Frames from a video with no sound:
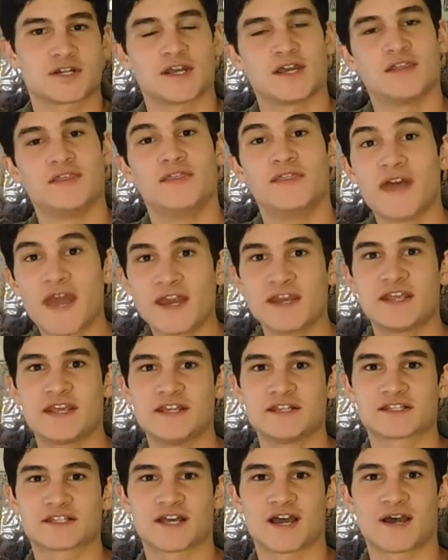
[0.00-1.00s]
and then he
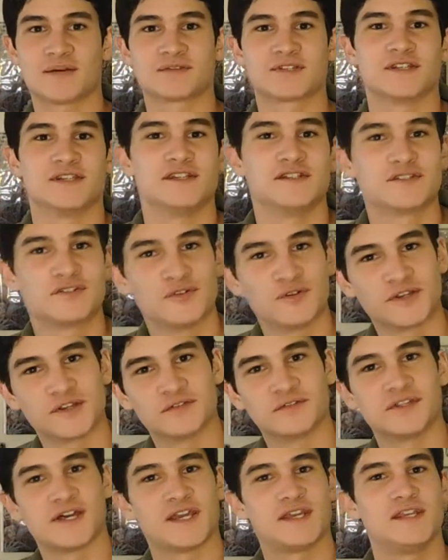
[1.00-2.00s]
stops and he's doing
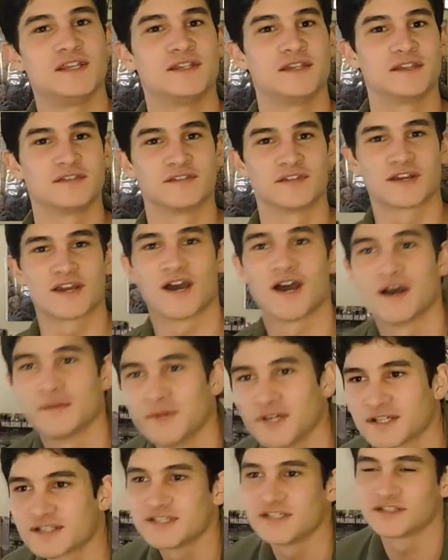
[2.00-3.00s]
like he did in the
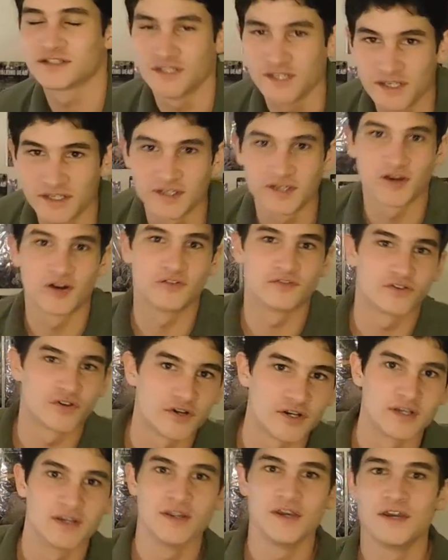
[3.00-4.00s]
comics. He's leaning over
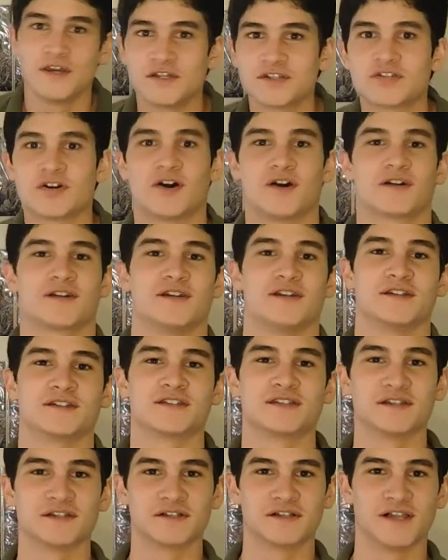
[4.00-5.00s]
and talking
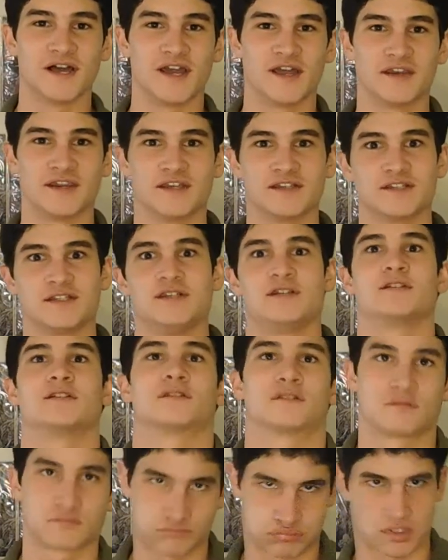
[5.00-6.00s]
to Glenn as he's